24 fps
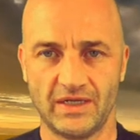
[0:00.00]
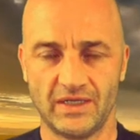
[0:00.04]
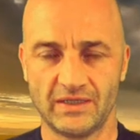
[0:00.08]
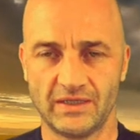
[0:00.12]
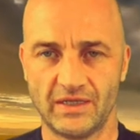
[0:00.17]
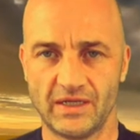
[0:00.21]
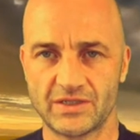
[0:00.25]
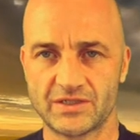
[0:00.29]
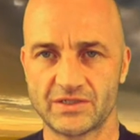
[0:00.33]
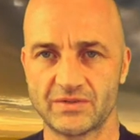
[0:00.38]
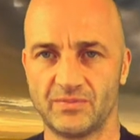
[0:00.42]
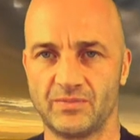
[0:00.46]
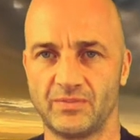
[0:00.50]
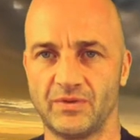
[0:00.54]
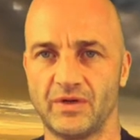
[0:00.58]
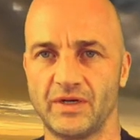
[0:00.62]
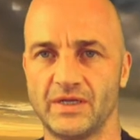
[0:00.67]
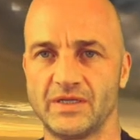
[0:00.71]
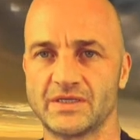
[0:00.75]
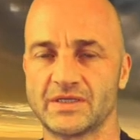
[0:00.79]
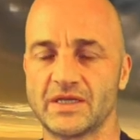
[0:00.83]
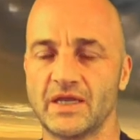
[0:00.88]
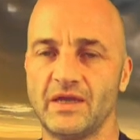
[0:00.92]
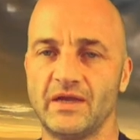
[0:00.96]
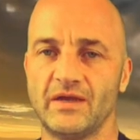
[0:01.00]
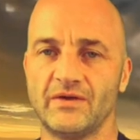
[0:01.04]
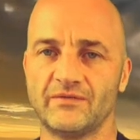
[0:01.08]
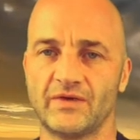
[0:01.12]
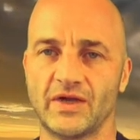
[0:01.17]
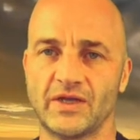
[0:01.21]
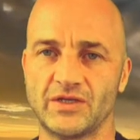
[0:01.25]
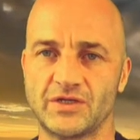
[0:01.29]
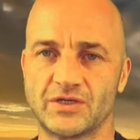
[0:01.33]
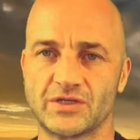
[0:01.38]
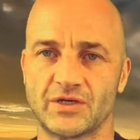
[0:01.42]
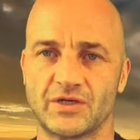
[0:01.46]
collection points:
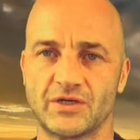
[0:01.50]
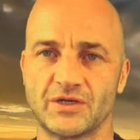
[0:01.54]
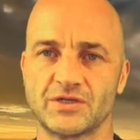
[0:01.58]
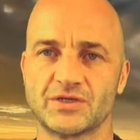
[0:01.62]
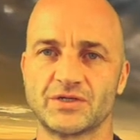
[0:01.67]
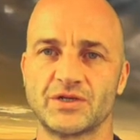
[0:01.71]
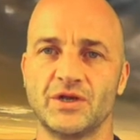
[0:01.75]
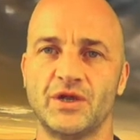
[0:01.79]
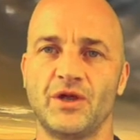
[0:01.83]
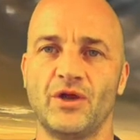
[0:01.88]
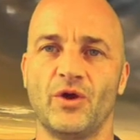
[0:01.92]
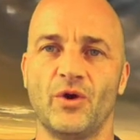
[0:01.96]
Vine Church,